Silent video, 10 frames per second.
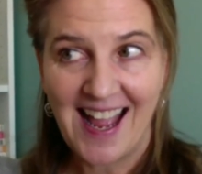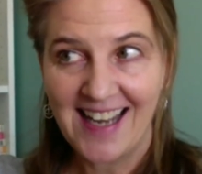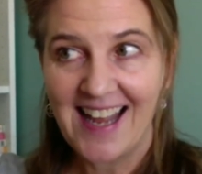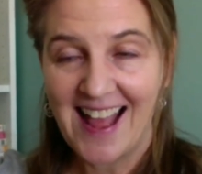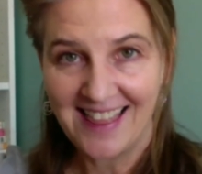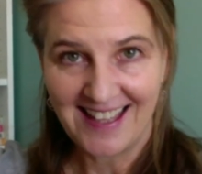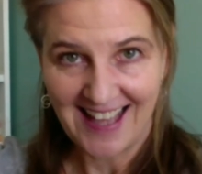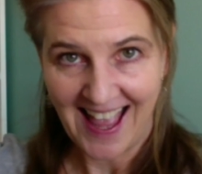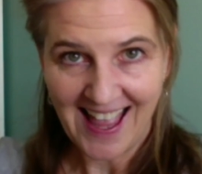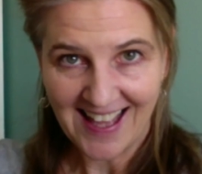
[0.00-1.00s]
and at
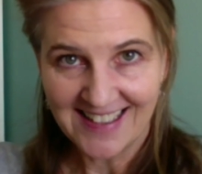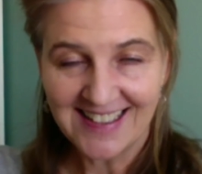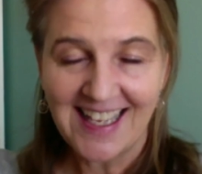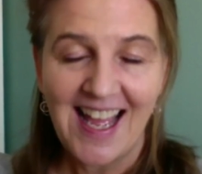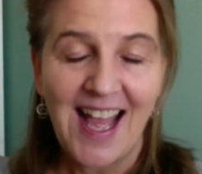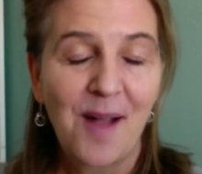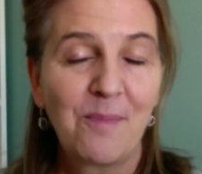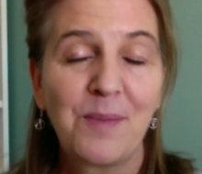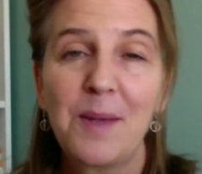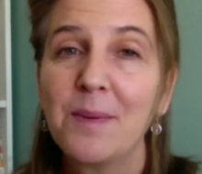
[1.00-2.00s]
the end,
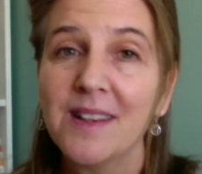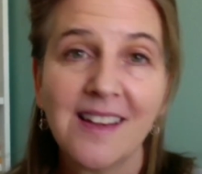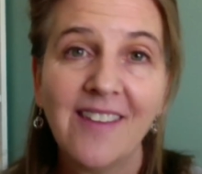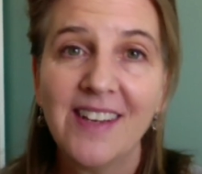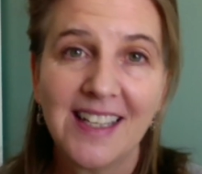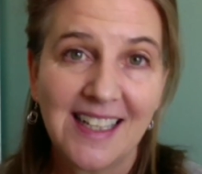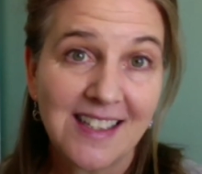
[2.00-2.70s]
people love it.